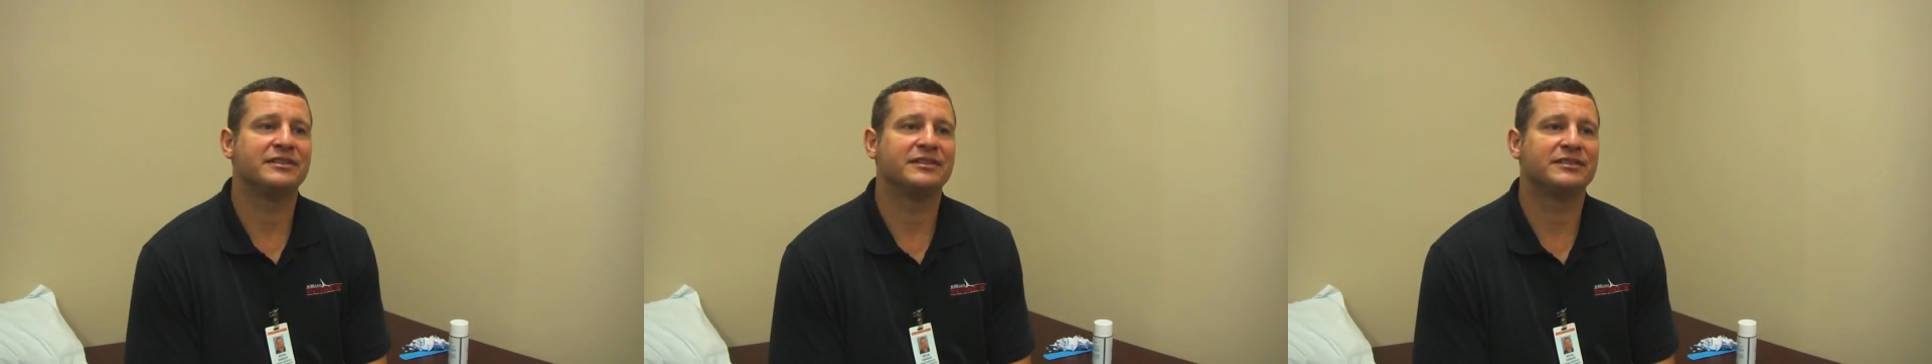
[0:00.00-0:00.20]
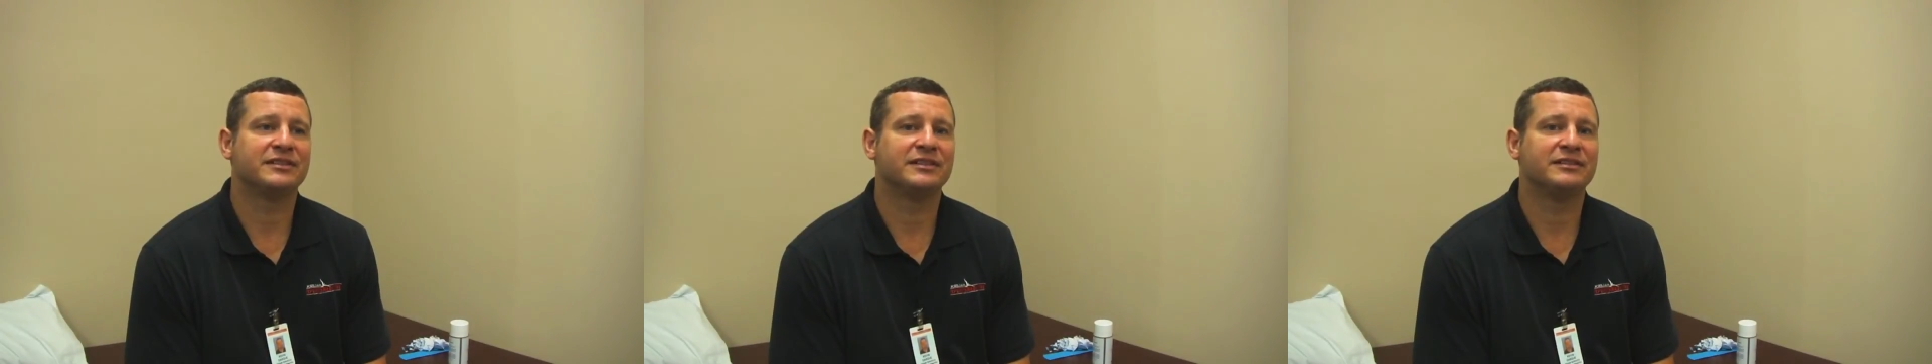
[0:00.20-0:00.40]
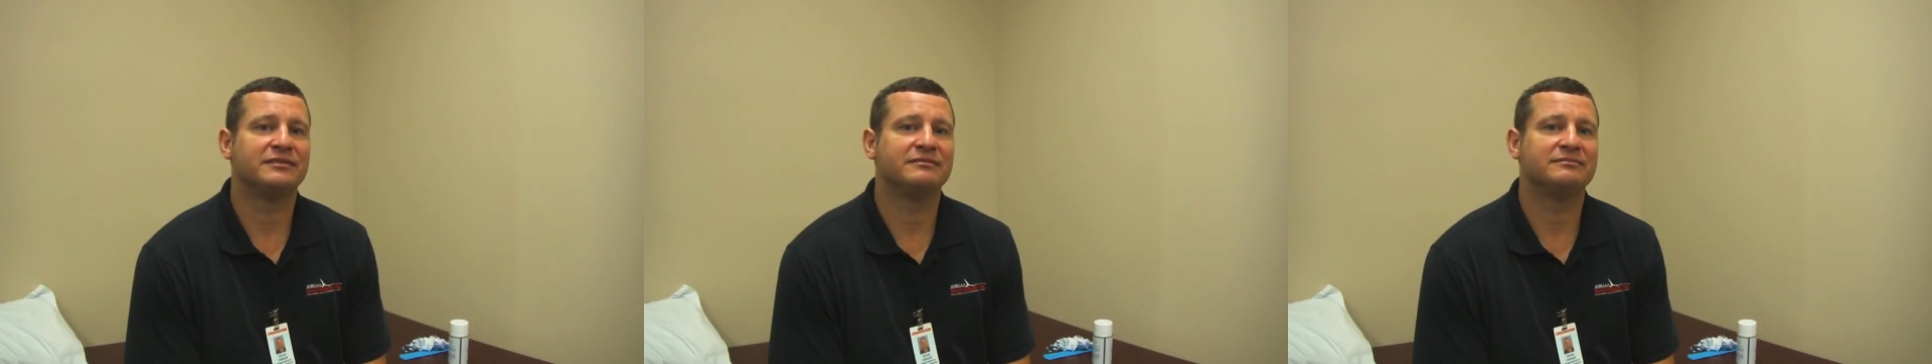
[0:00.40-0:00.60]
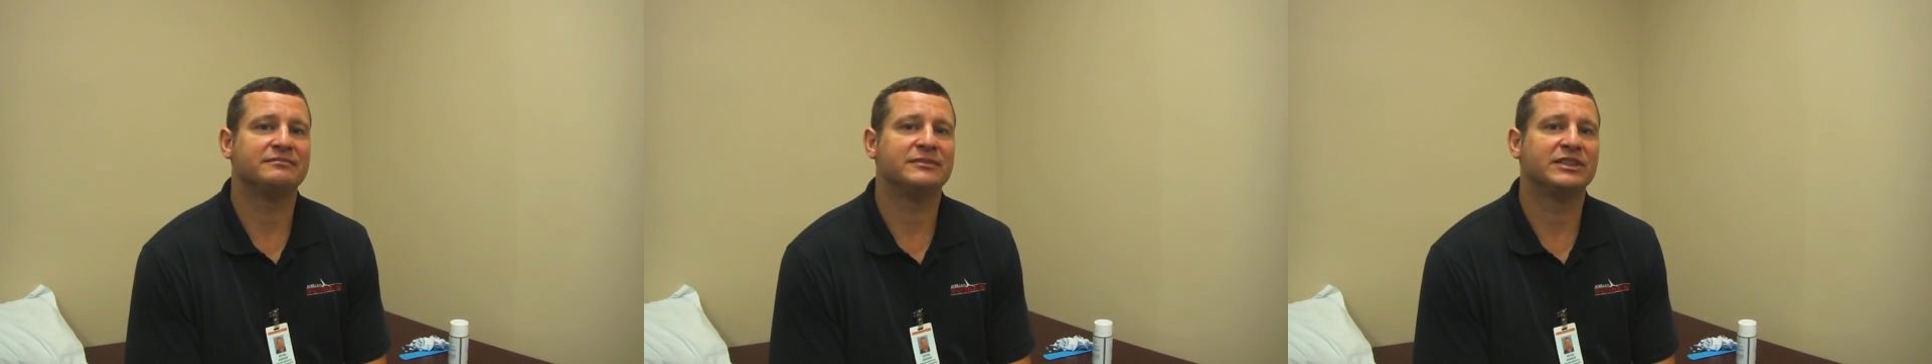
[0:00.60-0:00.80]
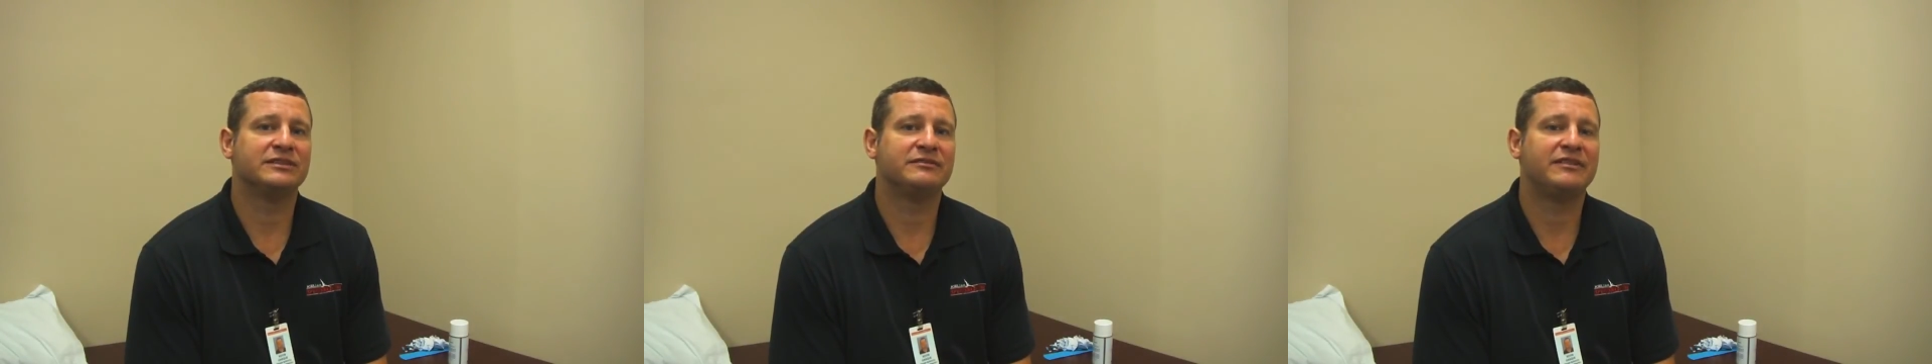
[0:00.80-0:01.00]
as
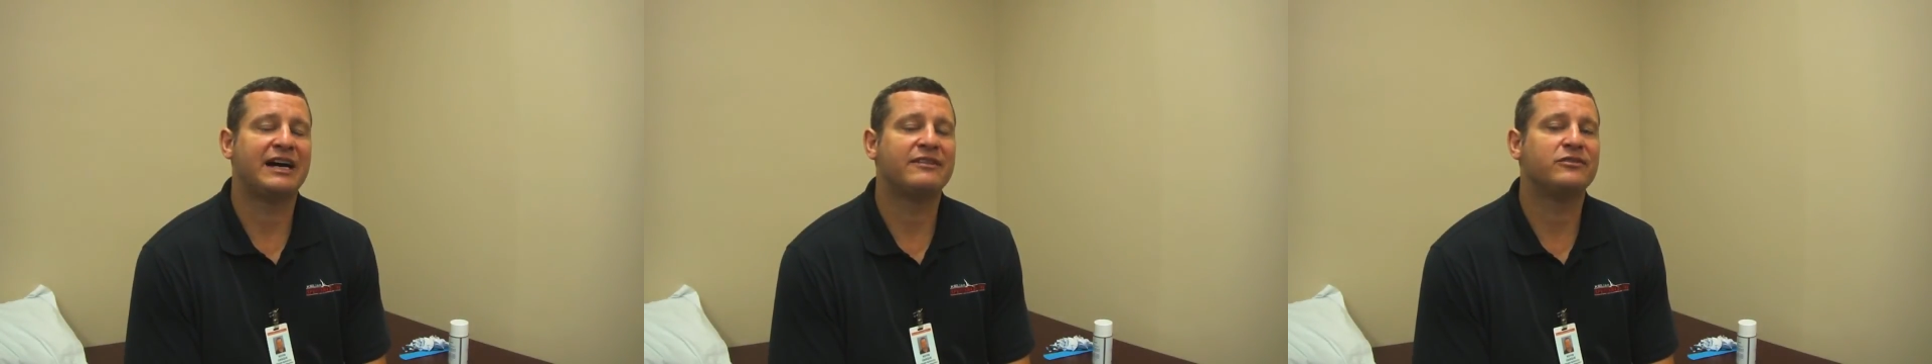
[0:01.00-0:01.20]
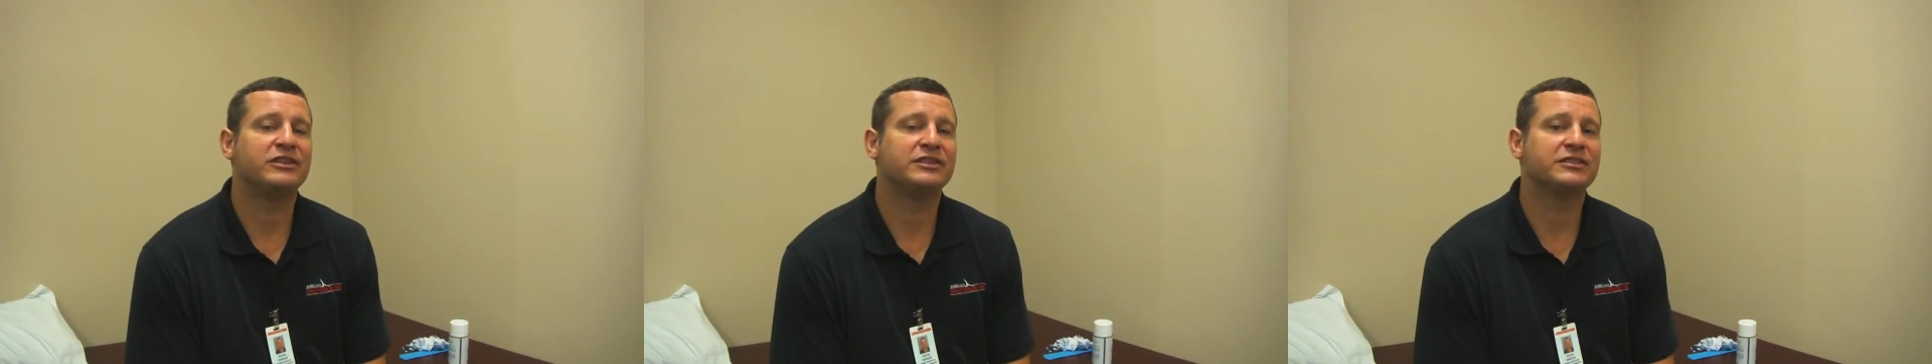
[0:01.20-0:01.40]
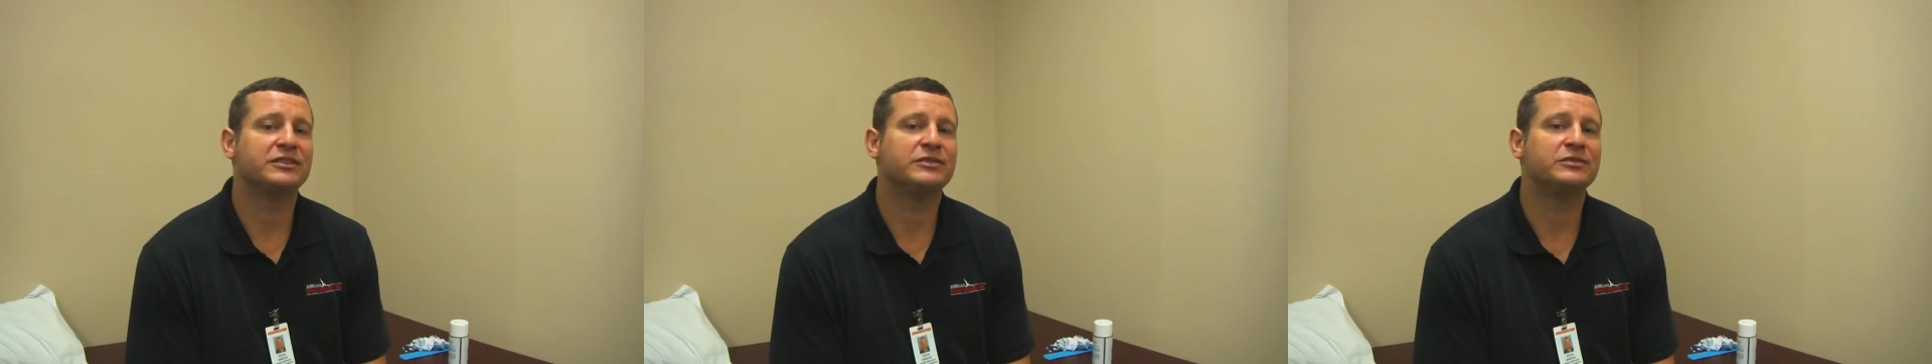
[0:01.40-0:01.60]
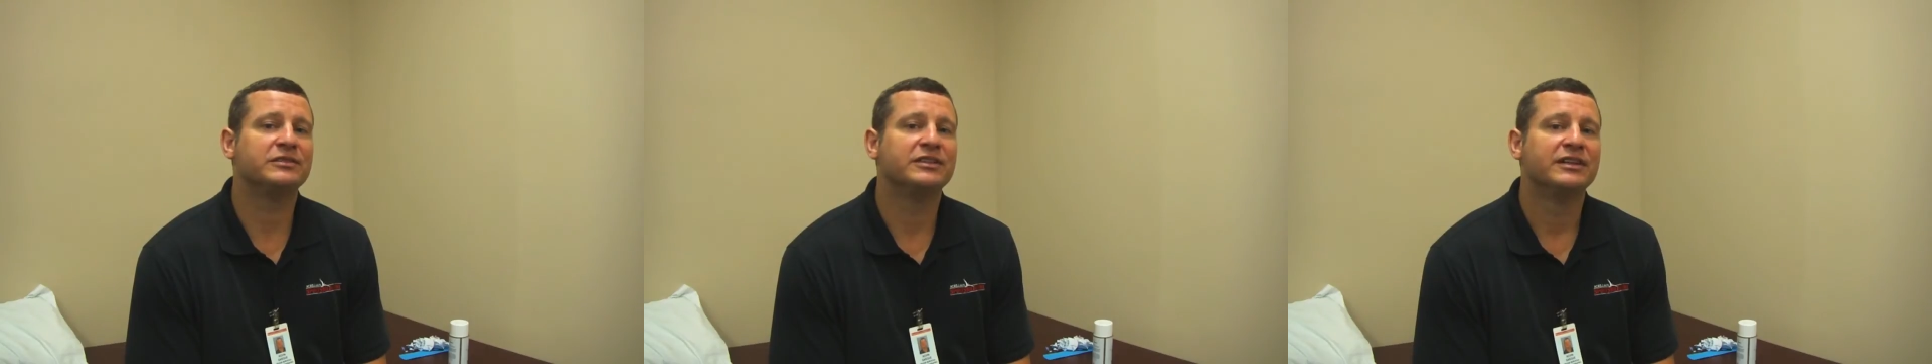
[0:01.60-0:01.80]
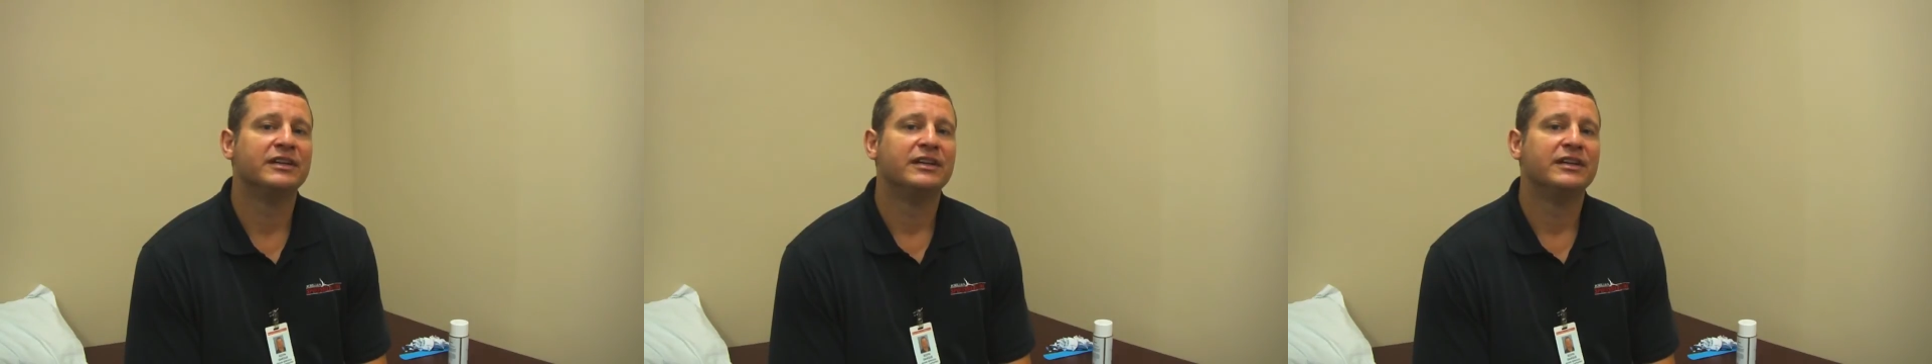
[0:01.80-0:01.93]
5 weeks old,